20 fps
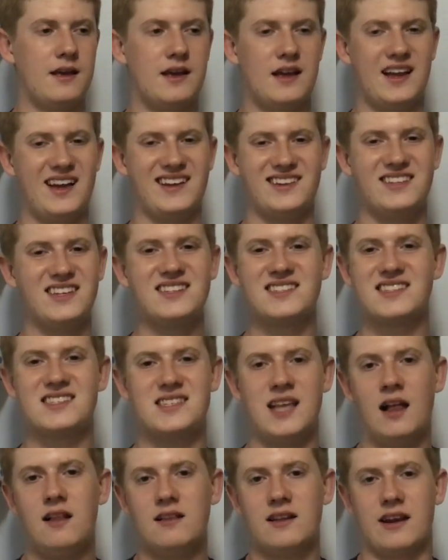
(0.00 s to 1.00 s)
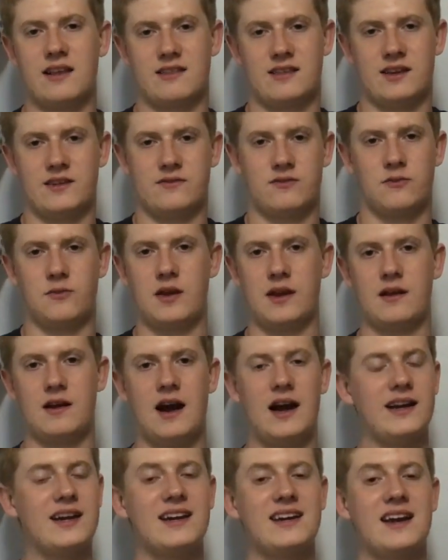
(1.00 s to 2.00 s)
it didn't sell anything for me.
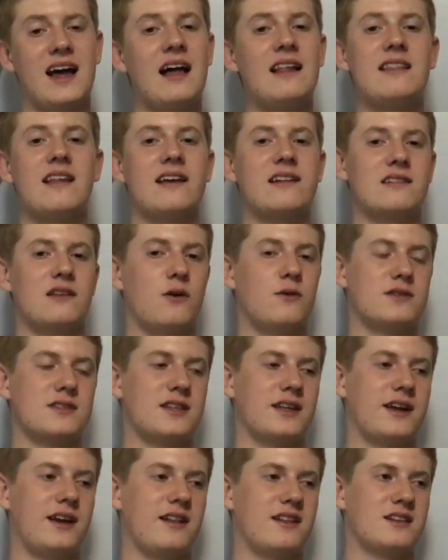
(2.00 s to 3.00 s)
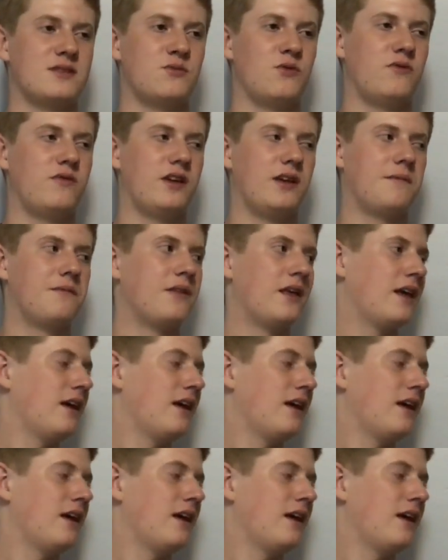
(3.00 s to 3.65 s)
I did not like Lois Lane in this movie,